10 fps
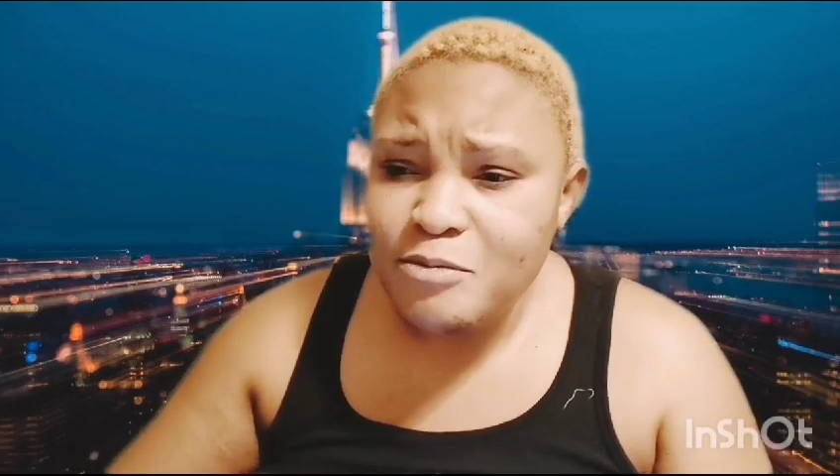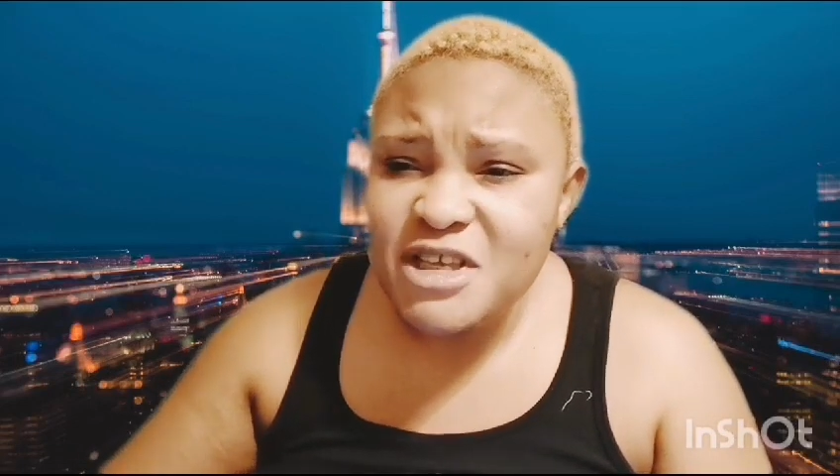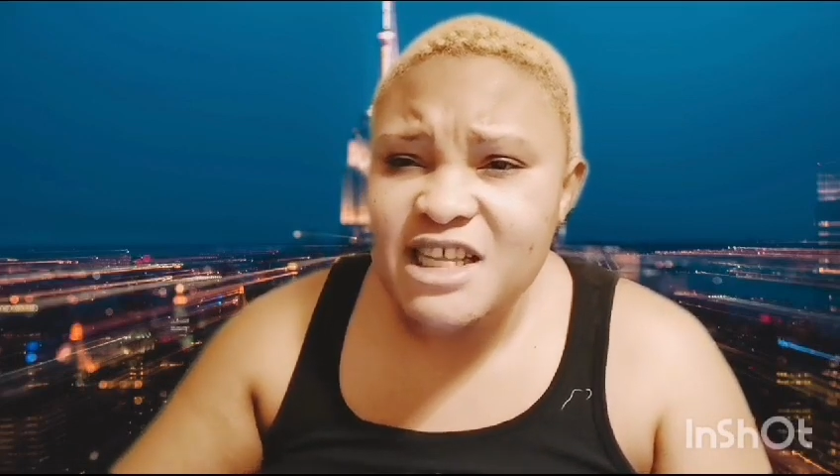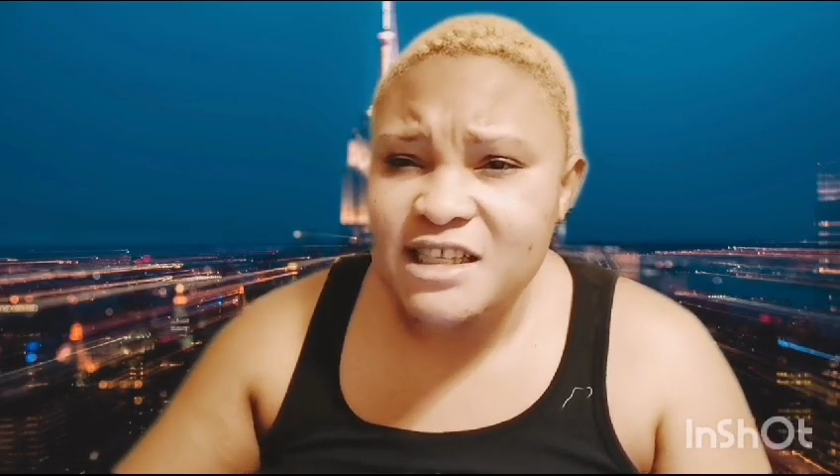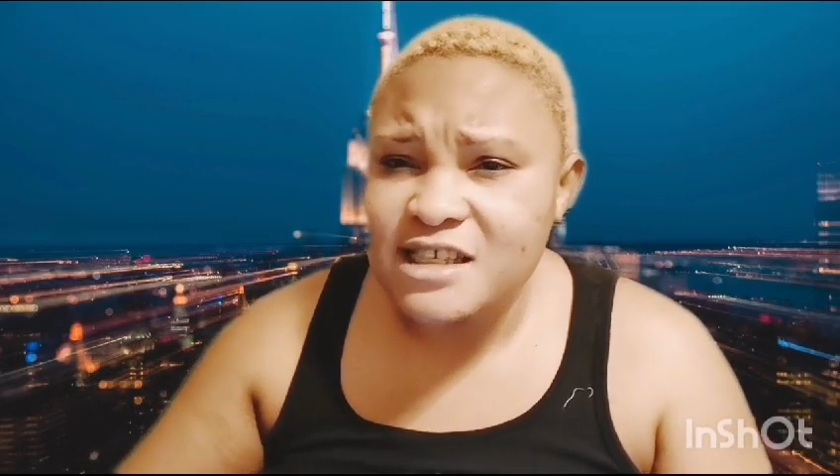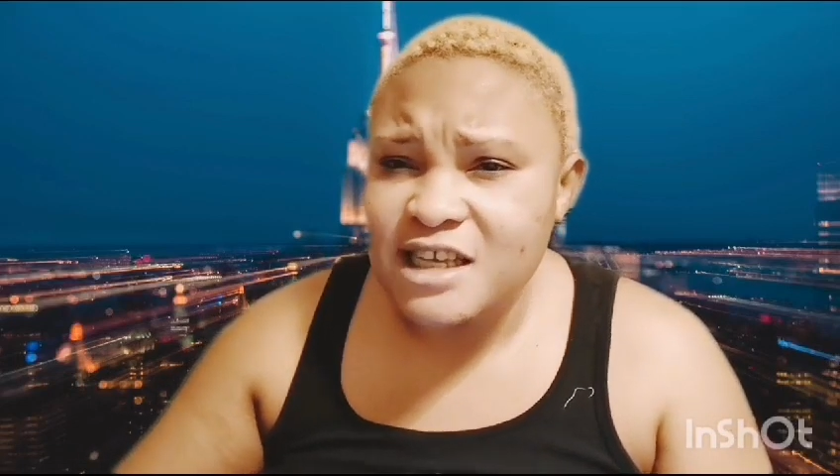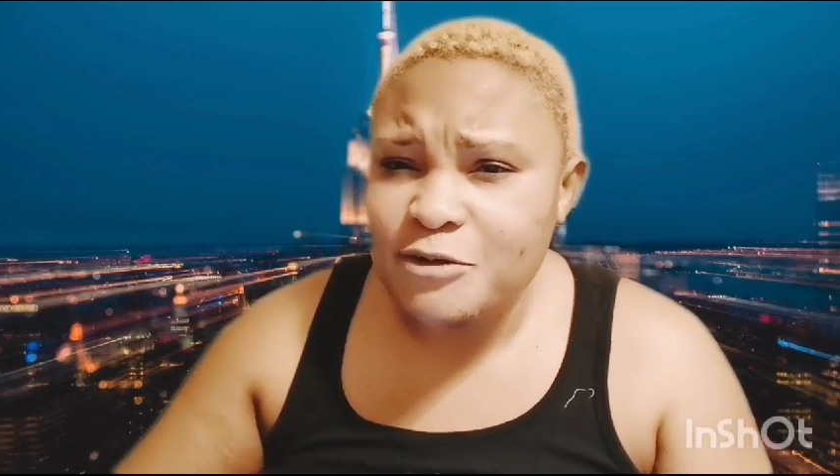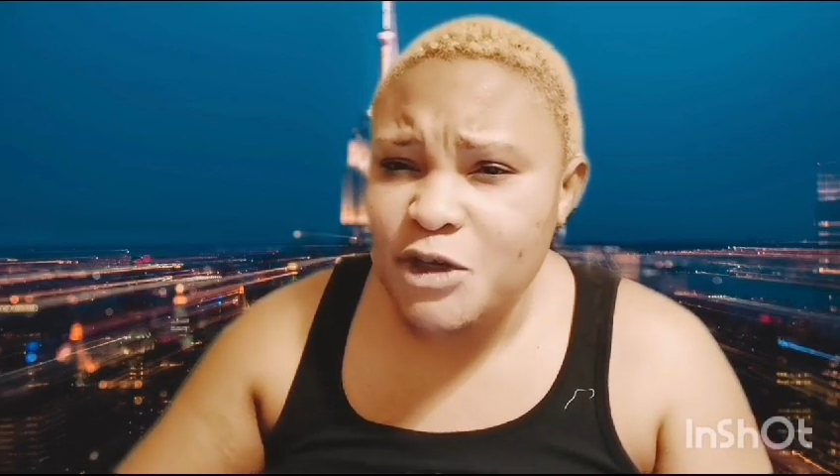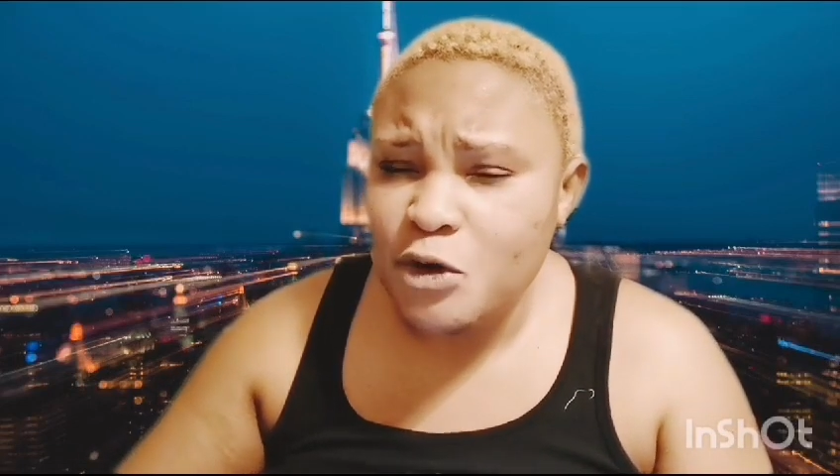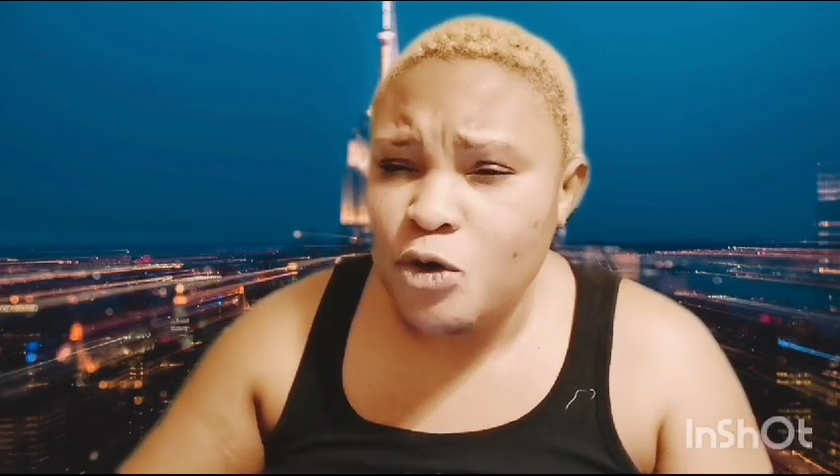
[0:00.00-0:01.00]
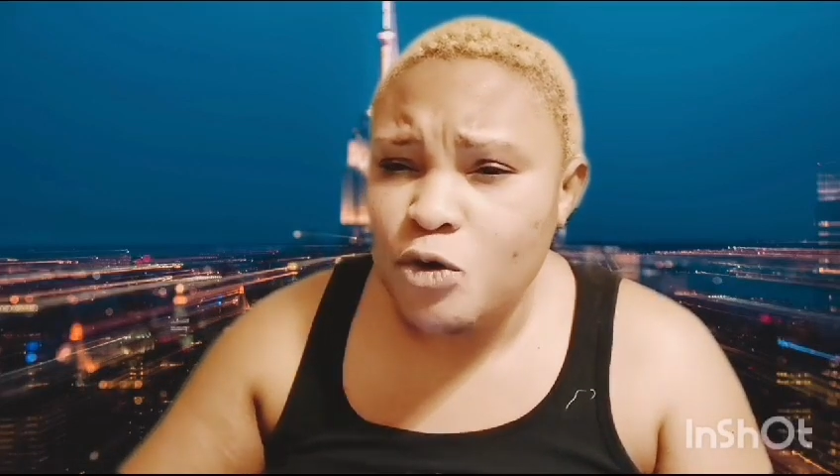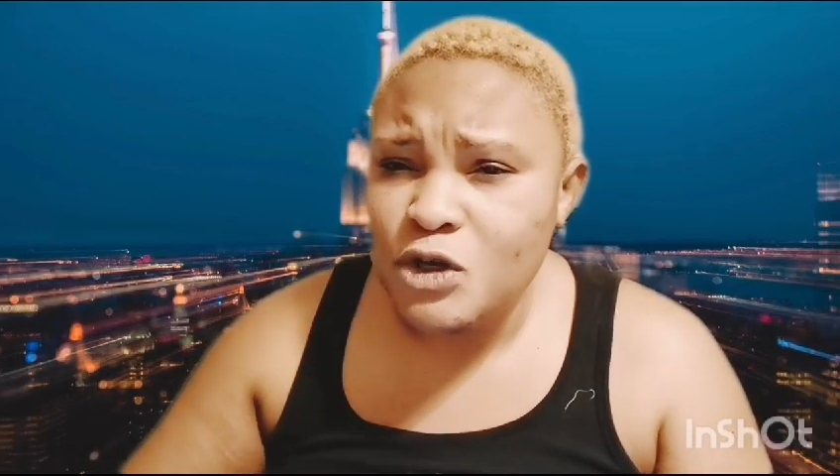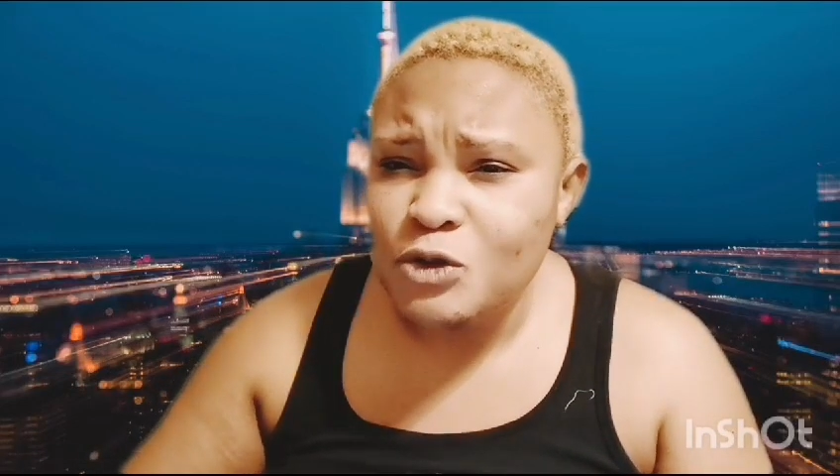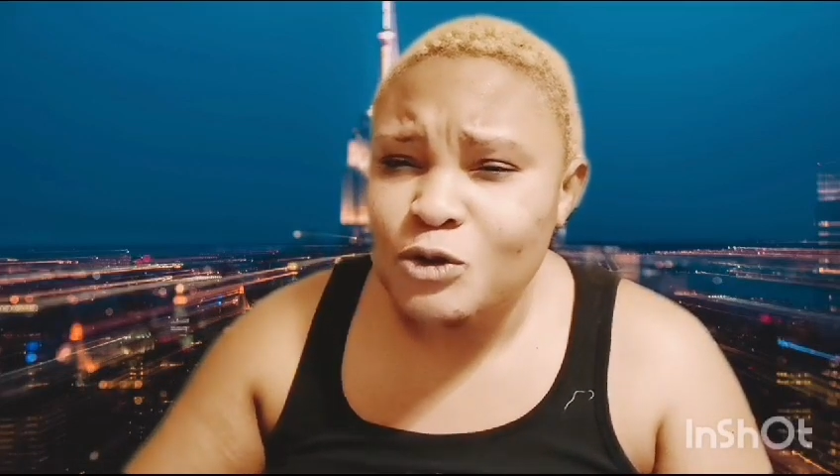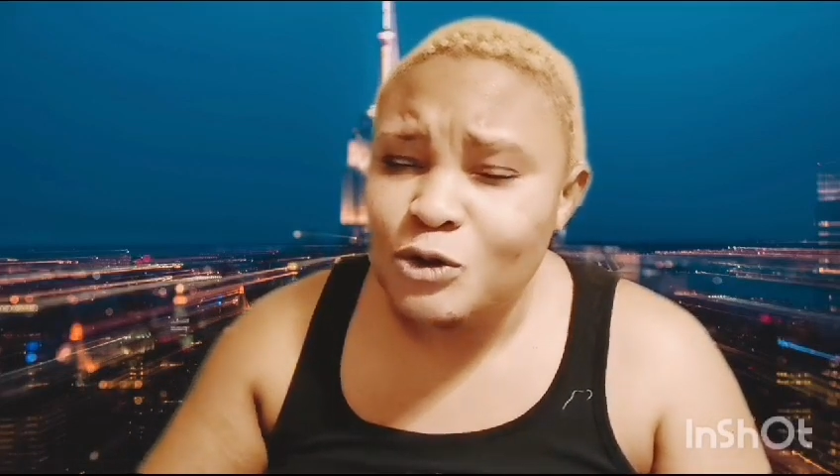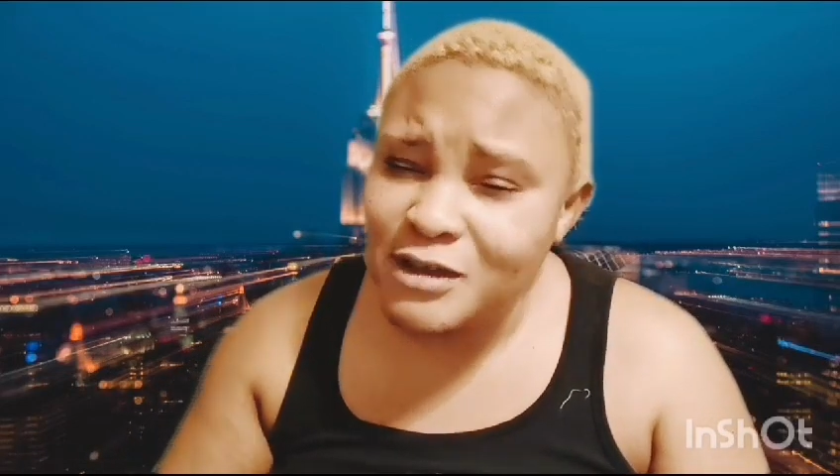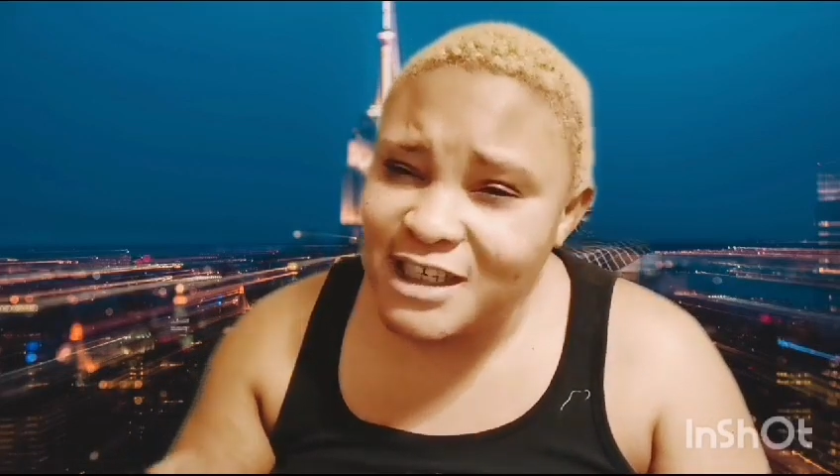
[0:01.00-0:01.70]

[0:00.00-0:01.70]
me that is having God going to church,